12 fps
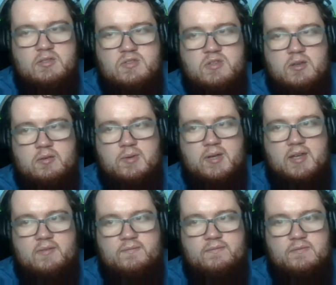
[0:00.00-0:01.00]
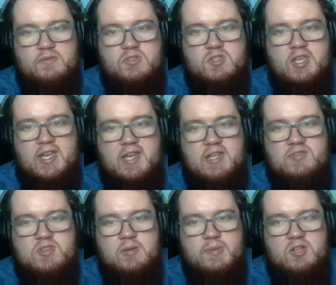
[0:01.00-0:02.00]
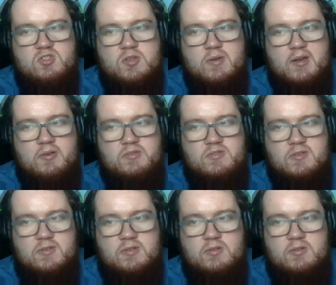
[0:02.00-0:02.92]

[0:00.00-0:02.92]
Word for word: So, uh, see you guys in about two hours.